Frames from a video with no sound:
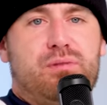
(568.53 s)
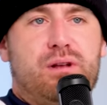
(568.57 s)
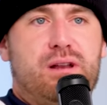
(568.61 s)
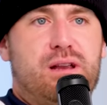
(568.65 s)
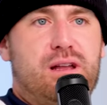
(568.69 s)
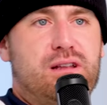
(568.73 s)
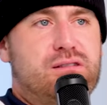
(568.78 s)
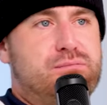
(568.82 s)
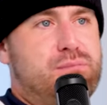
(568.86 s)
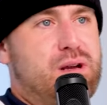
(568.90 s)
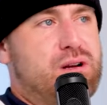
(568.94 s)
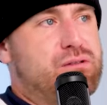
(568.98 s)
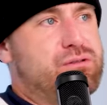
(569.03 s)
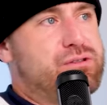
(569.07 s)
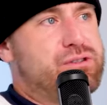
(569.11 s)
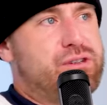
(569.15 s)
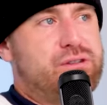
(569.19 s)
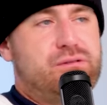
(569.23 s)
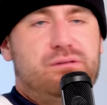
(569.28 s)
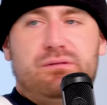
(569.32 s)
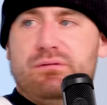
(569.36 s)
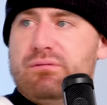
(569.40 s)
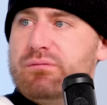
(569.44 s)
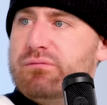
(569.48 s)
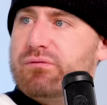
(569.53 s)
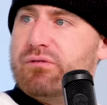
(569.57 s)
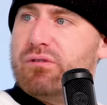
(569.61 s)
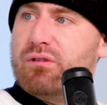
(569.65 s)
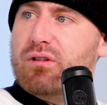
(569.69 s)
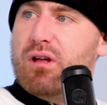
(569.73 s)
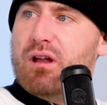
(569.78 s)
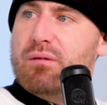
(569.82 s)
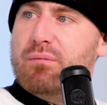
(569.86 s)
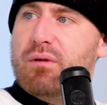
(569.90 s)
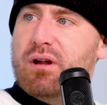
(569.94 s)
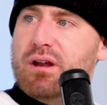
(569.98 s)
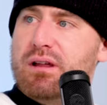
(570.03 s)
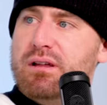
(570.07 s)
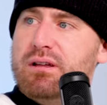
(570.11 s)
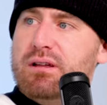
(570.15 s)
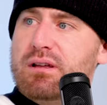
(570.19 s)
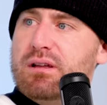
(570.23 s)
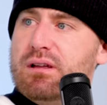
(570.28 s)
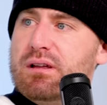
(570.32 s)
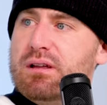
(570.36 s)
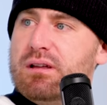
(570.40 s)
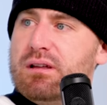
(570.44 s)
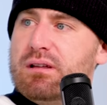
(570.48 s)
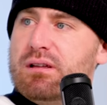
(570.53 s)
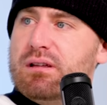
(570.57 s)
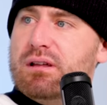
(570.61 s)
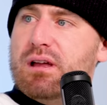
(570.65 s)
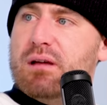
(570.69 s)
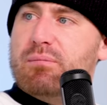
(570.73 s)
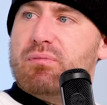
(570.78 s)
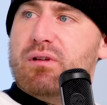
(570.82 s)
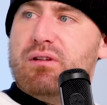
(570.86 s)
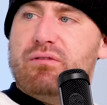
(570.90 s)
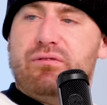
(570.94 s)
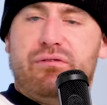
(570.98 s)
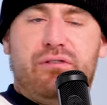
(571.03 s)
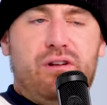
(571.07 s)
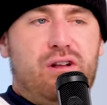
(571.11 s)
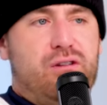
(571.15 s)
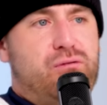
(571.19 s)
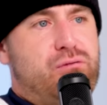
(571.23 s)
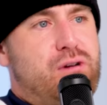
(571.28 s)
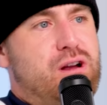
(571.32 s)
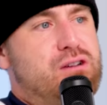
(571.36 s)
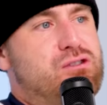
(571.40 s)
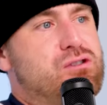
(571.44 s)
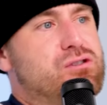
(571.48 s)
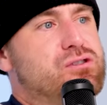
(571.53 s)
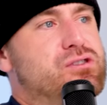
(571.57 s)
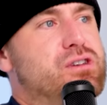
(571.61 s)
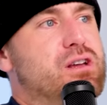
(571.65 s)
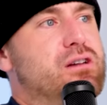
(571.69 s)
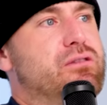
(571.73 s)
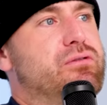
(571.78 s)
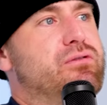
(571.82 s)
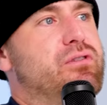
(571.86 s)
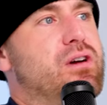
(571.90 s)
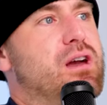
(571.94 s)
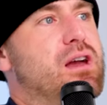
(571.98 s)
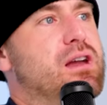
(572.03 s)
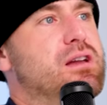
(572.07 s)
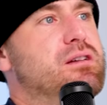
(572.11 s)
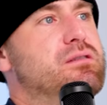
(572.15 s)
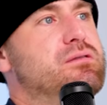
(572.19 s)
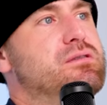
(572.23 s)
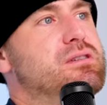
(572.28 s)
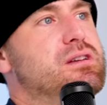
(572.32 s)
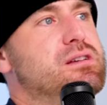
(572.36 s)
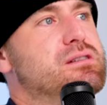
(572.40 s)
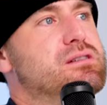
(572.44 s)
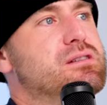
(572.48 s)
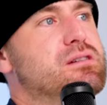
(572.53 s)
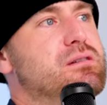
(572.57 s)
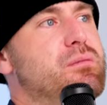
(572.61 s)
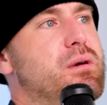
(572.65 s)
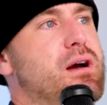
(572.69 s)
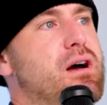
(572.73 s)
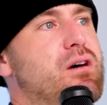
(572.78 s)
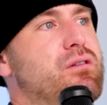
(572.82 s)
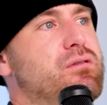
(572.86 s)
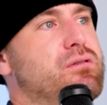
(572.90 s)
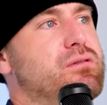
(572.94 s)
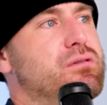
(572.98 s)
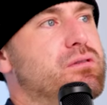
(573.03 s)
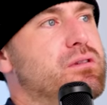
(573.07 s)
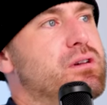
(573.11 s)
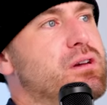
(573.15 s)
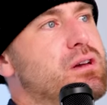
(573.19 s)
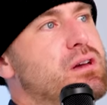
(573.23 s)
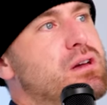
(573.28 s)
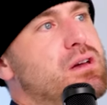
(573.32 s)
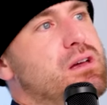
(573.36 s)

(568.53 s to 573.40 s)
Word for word: I played against Mickelson for a lot of money. Really? I played Phil at Rancho Santa Fe, decent amount. And